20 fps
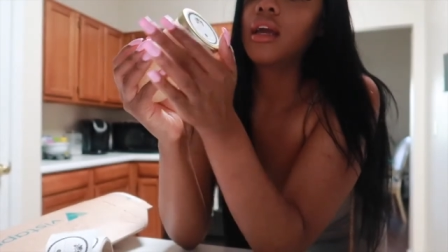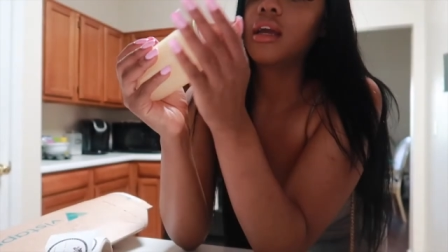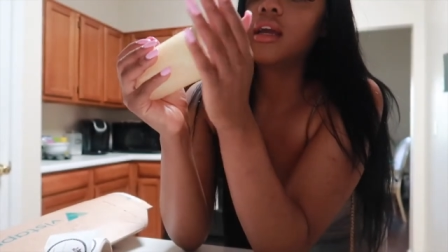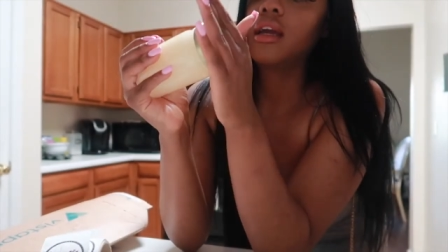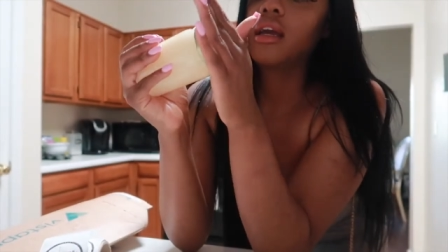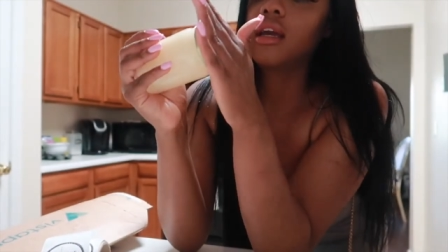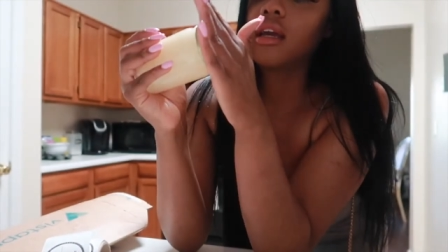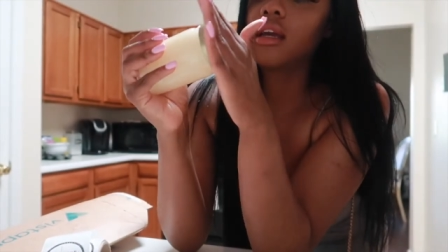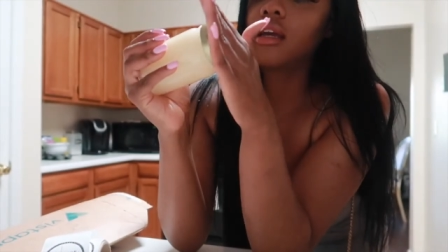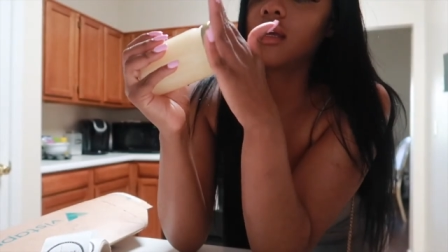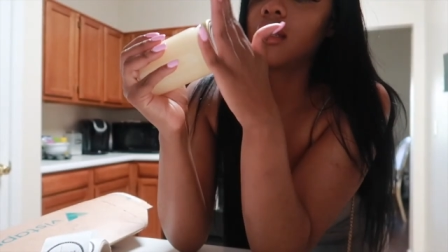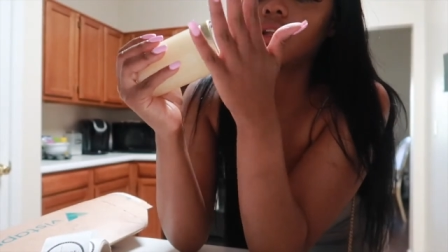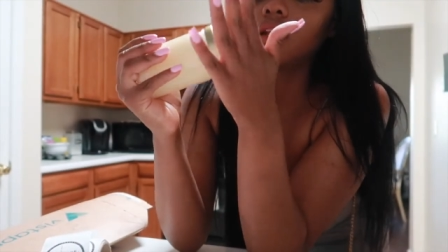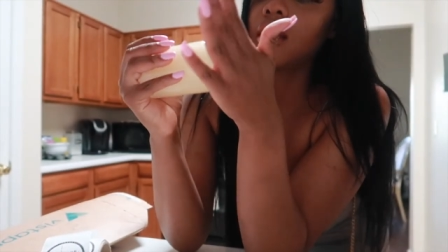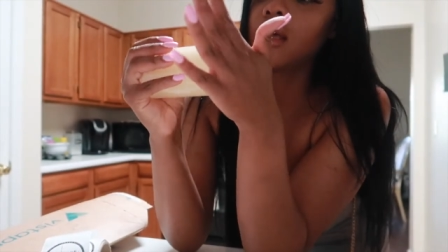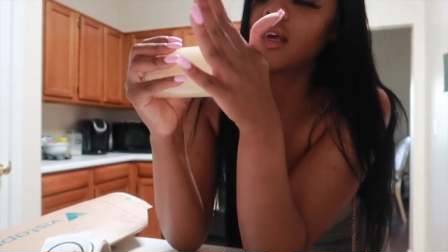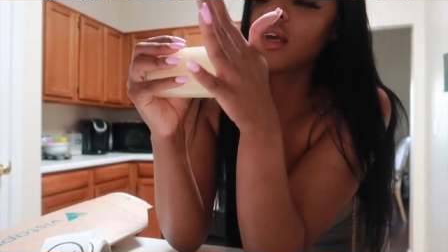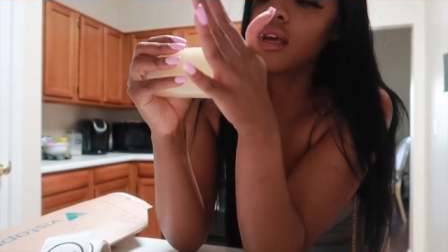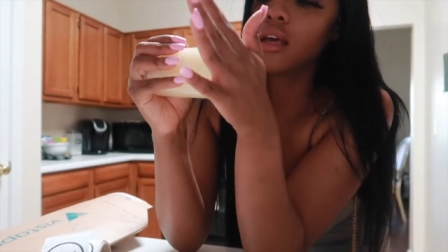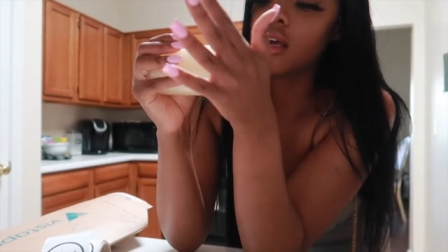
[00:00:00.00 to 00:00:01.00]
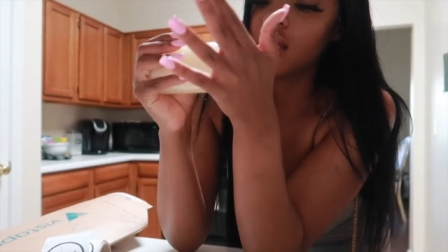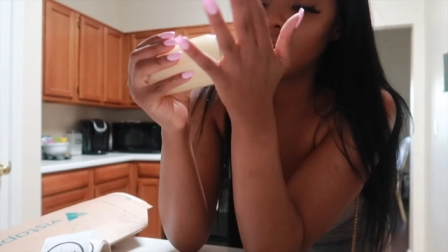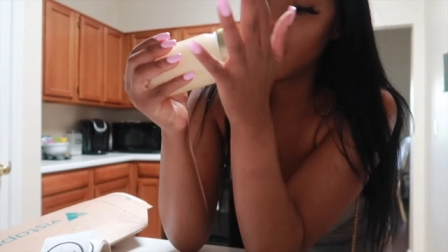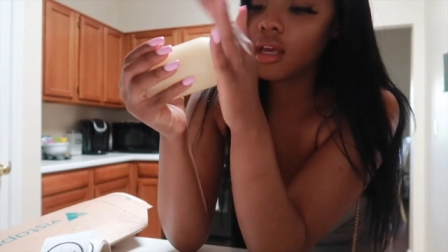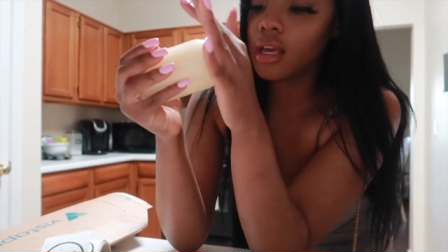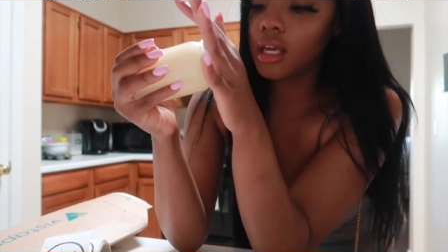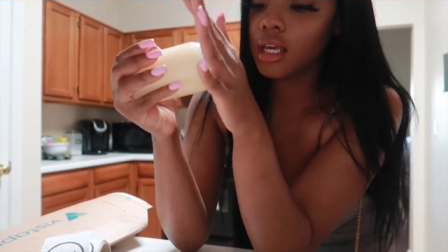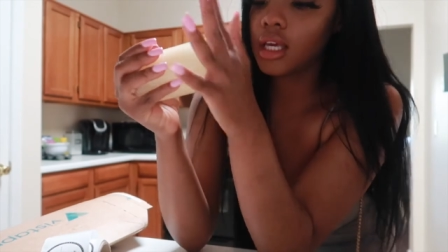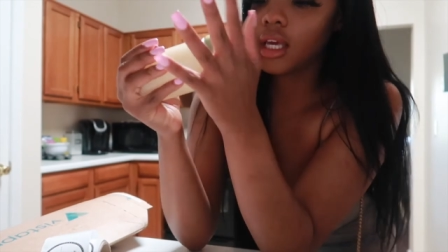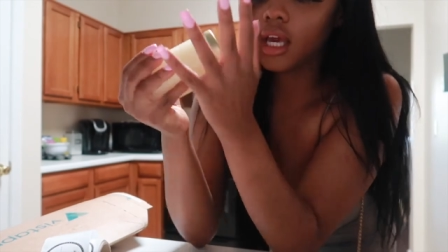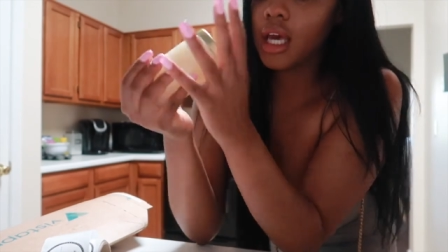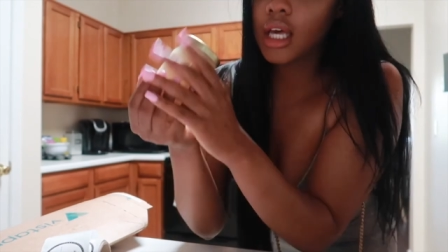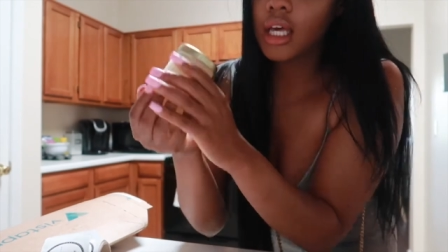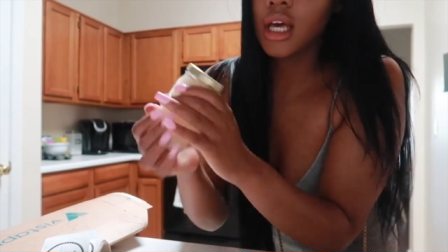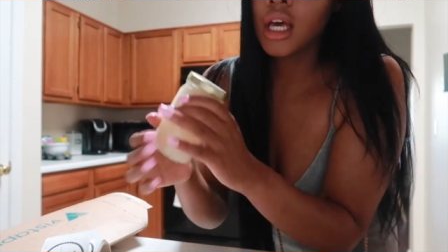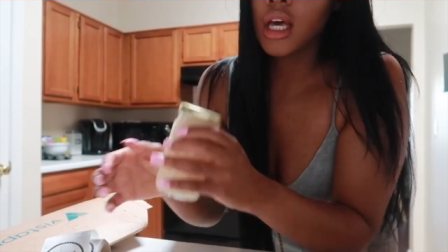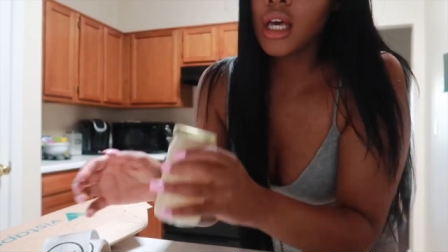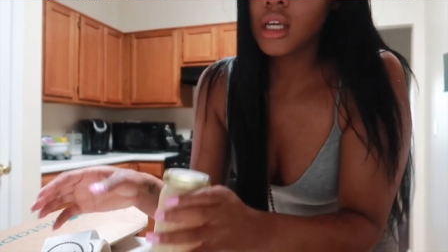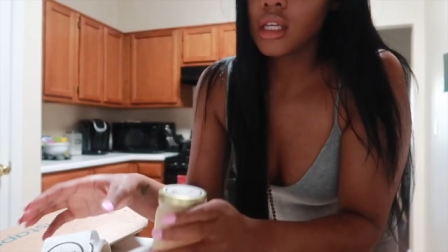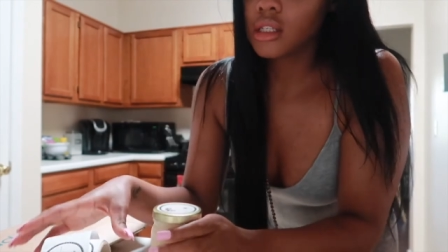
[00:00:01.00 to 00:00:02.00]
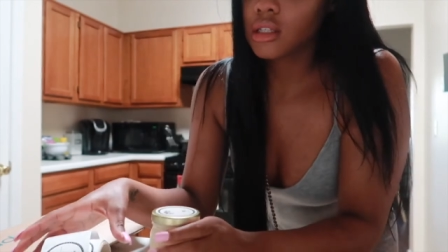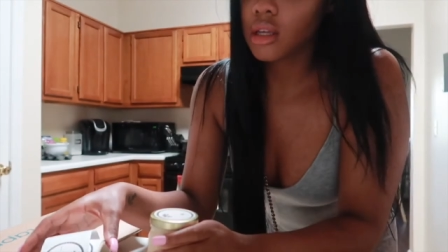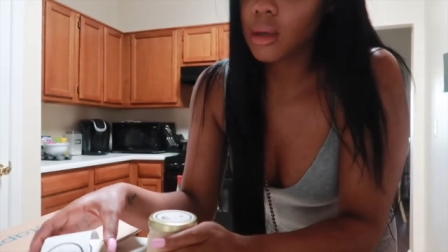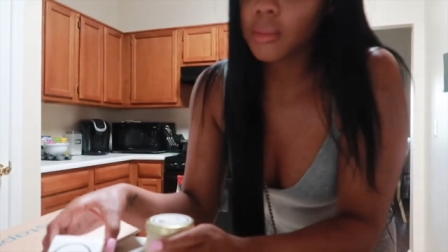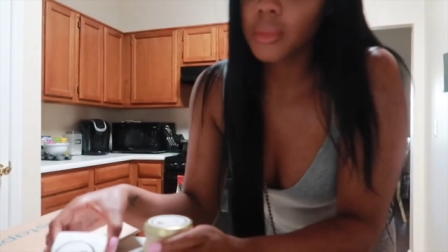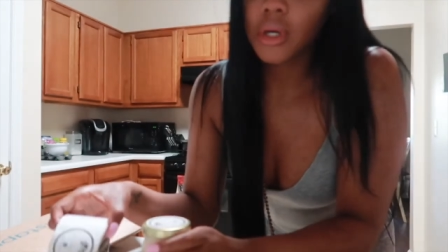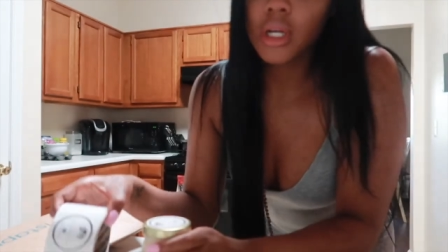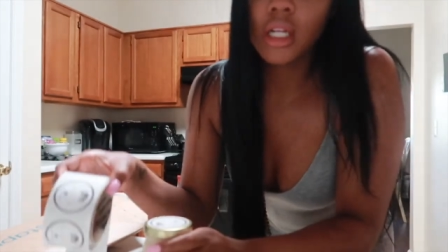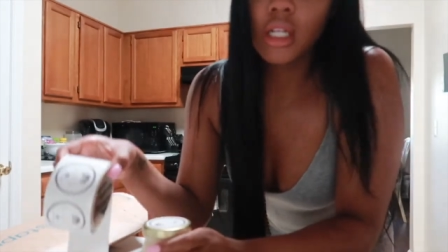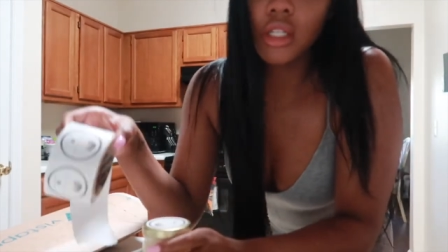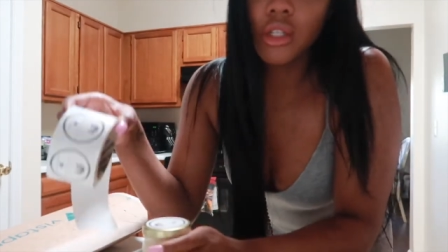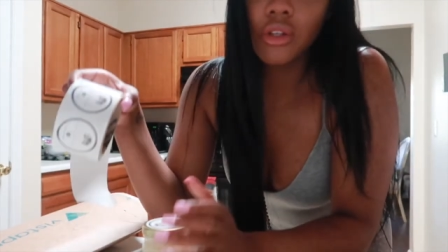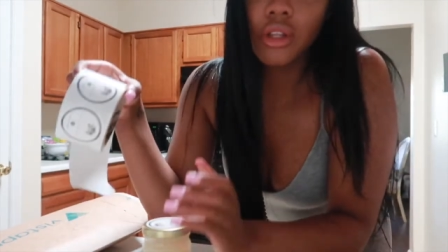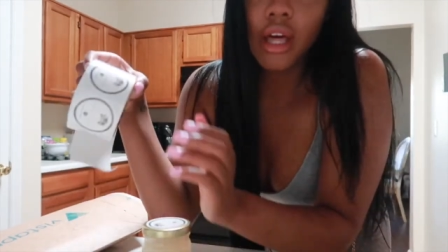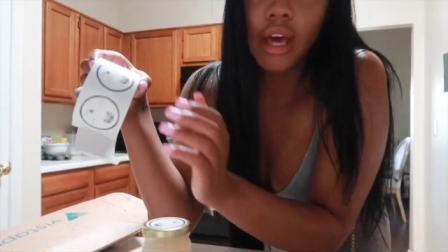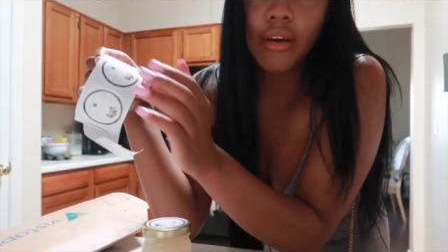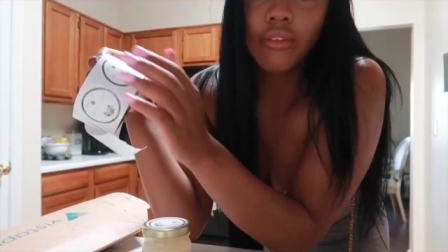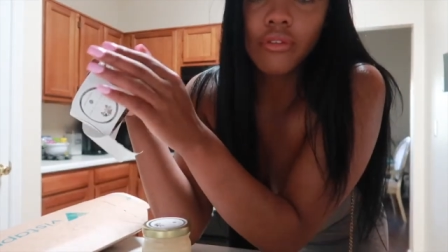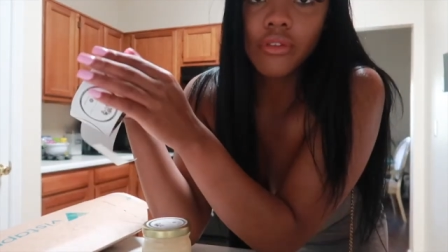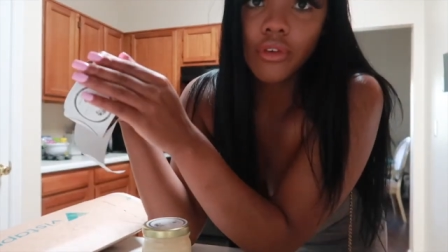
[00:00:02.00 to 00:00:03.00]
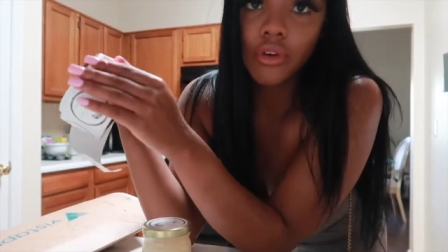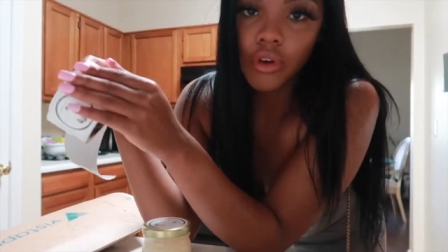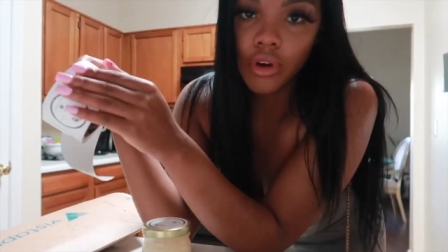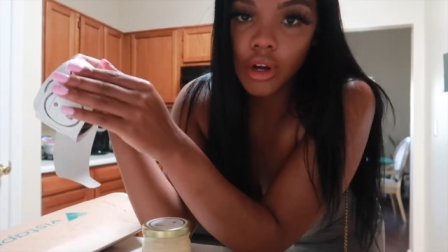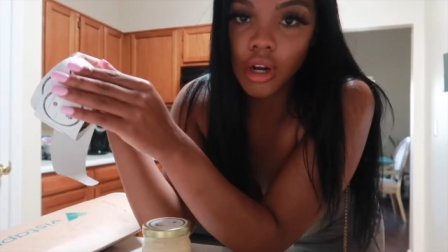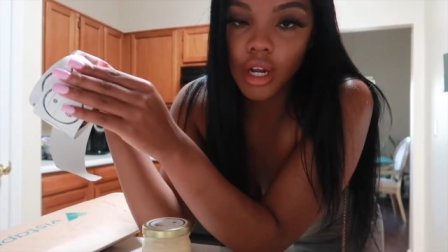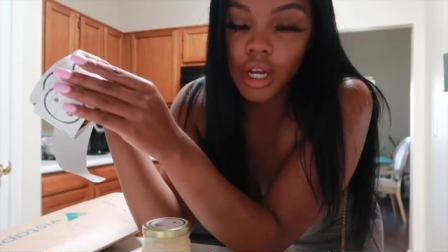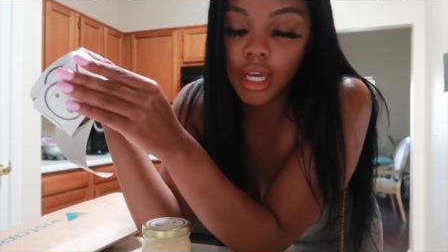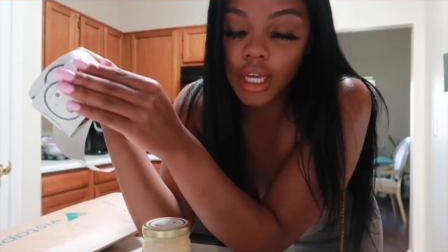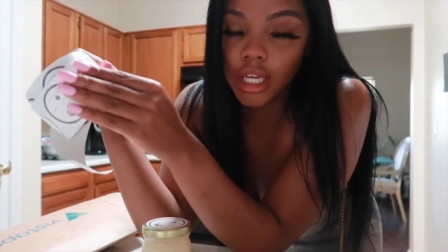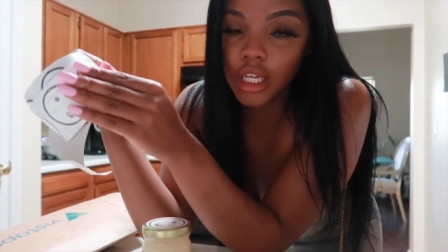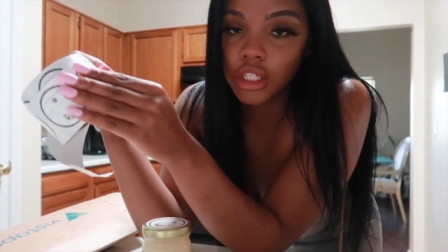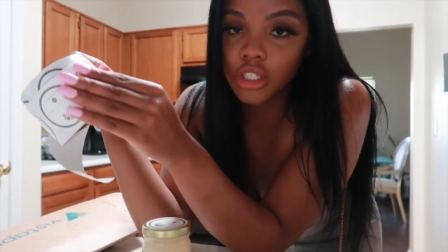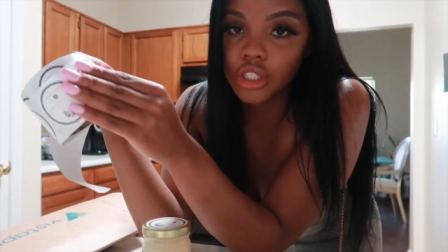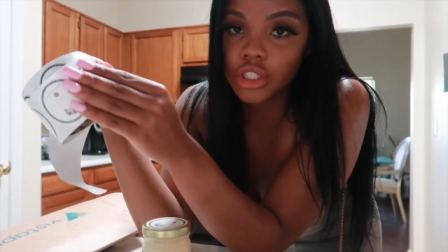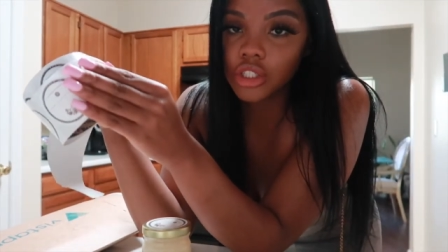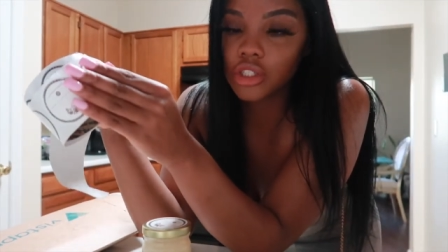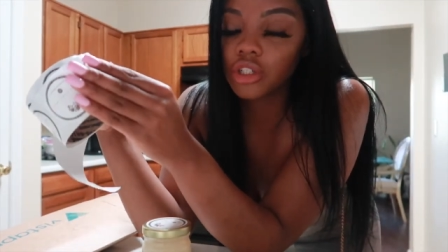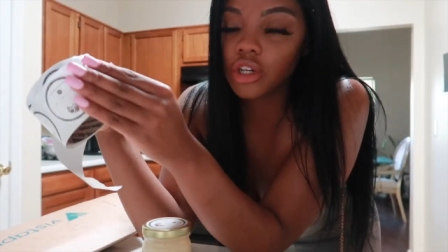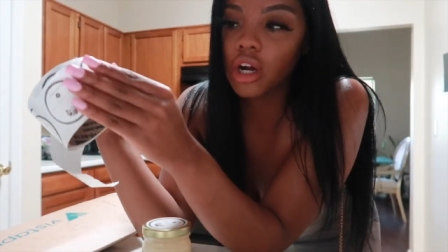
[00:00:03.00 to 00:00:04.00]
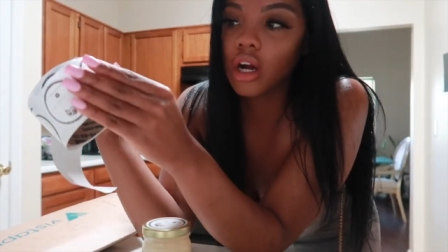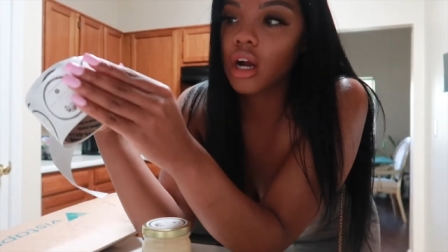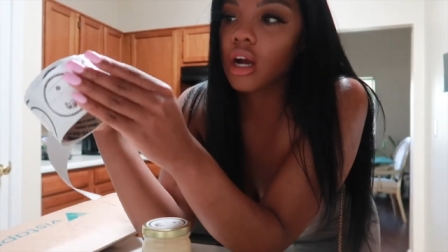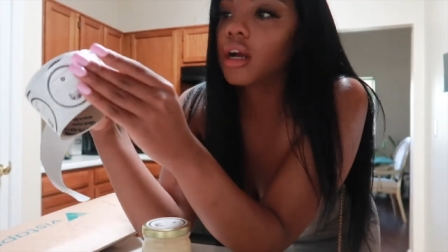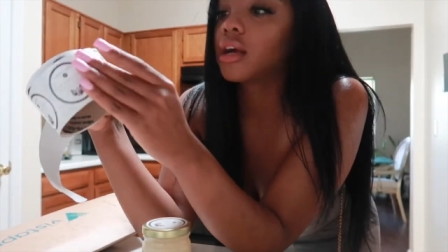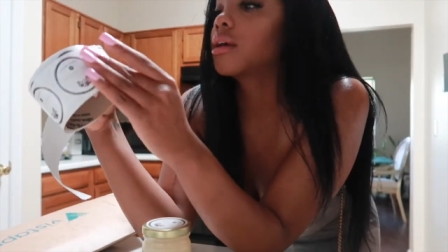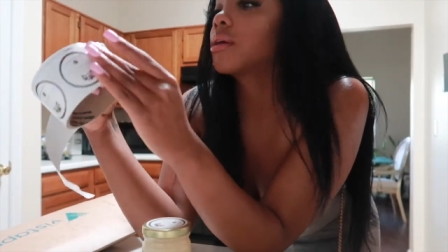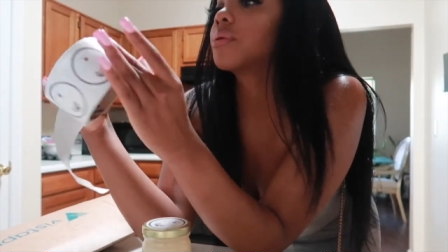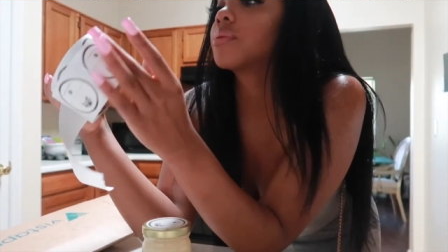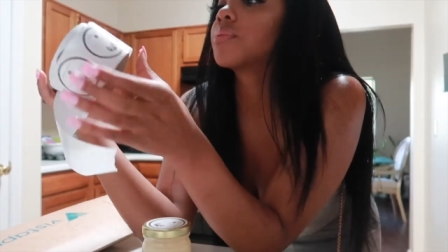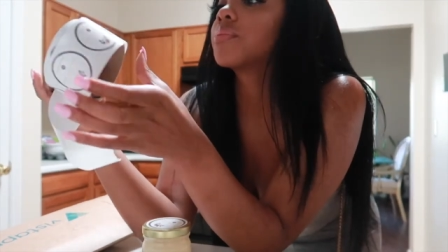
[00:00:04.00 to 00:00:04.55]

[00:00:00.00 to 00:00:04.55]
and yeah so i'm gonna do that for each jar